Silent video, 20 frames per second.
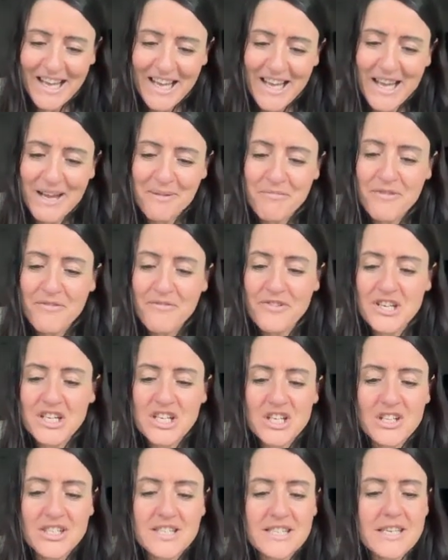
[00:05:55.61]
The
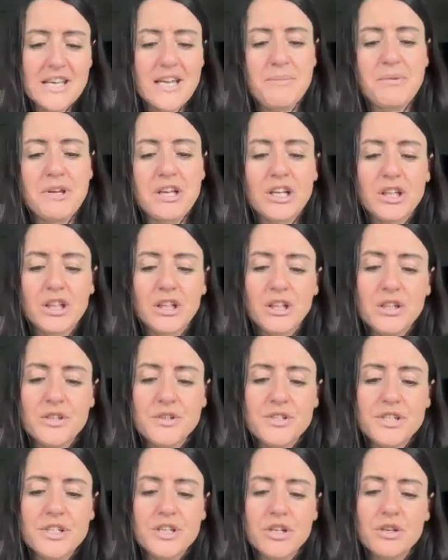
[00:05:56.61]
videotape
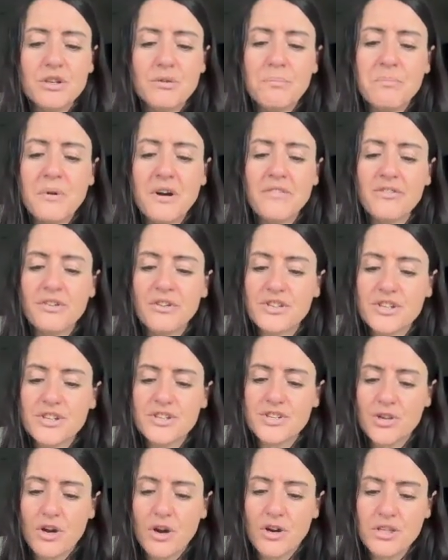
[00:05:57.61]
included a number of other
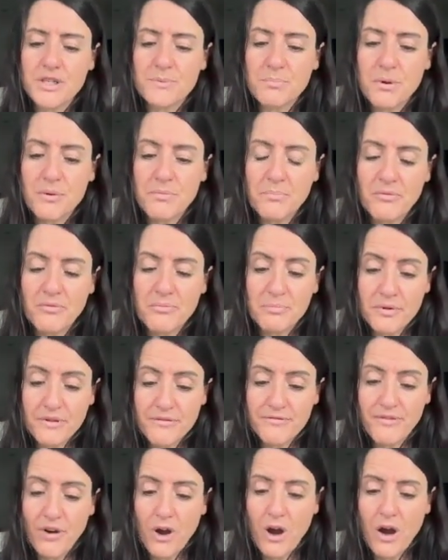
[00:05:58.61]
songs
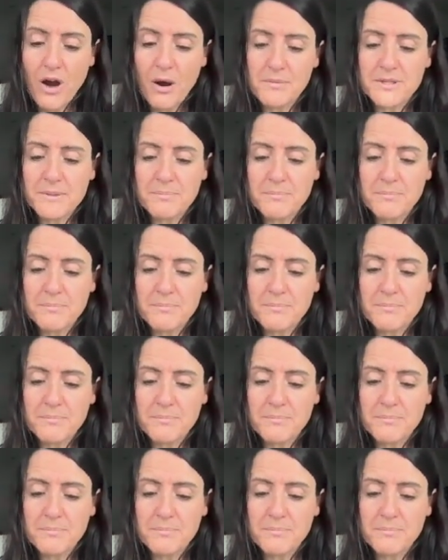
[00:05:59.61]
performed